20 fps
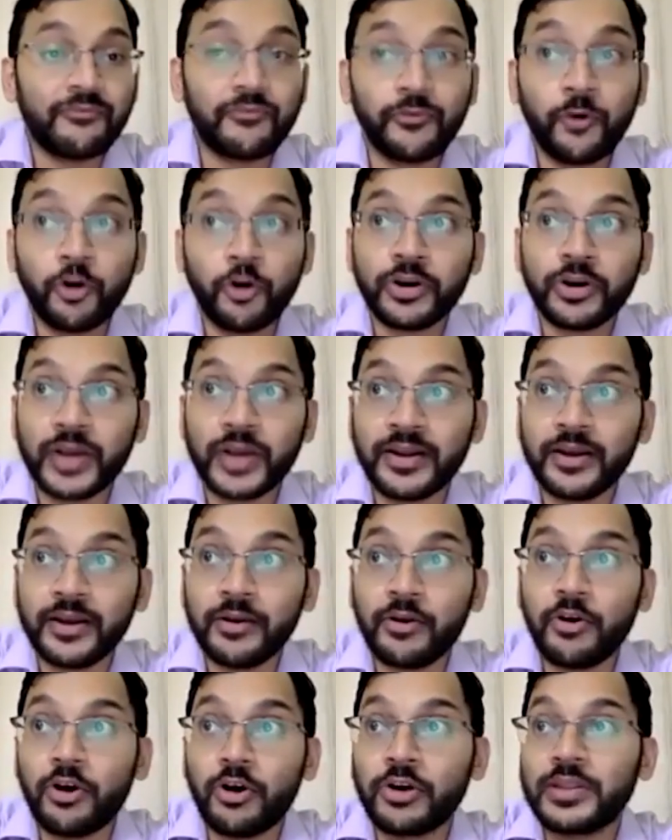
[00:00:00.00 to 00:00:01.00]
forerunner
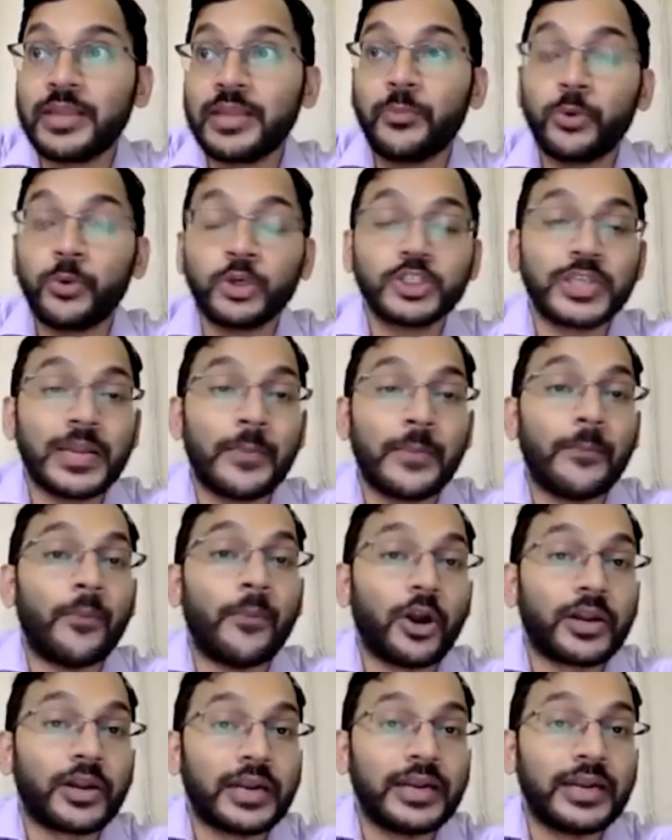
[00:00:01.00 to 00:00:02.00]
or the most
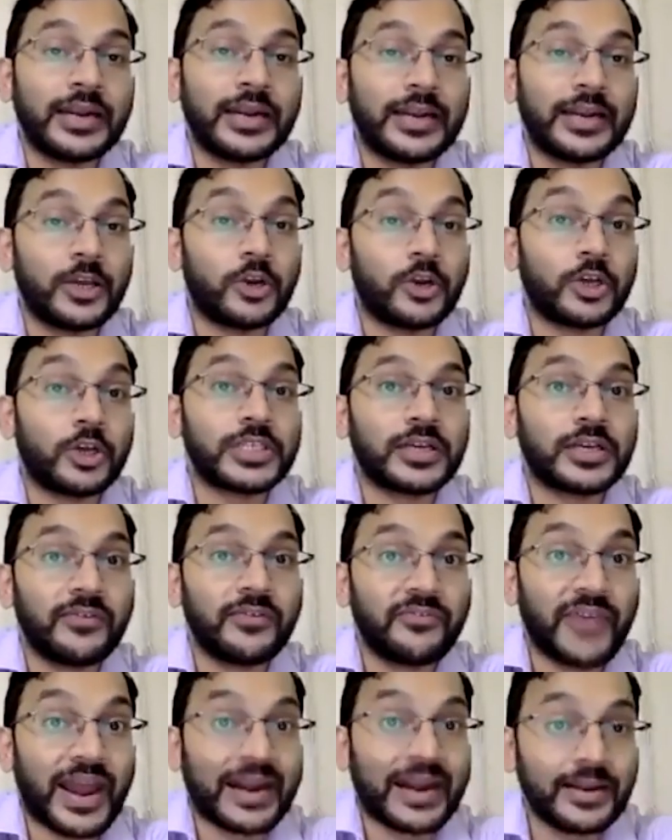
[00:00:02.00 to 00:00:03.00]
important etiological
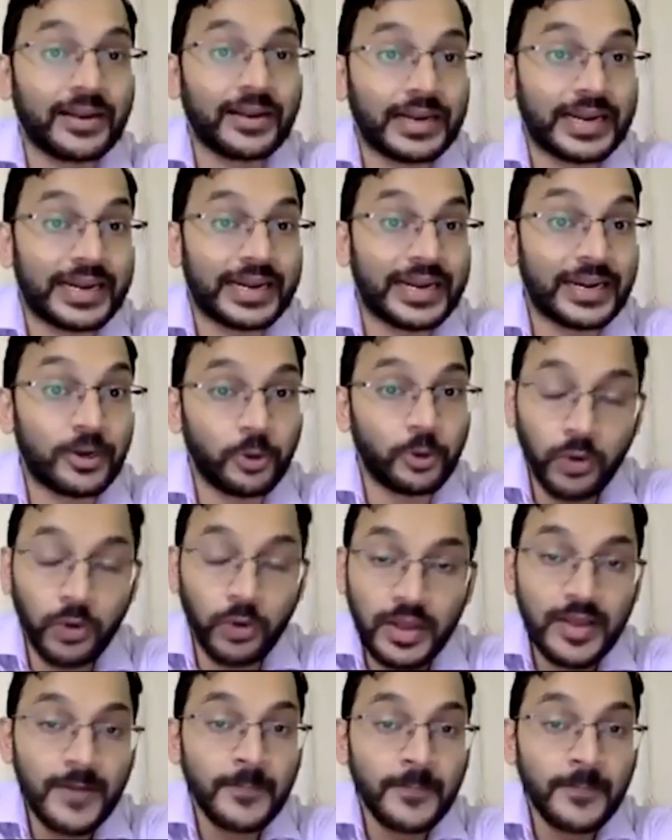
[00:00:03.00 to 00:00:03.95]
factor leading to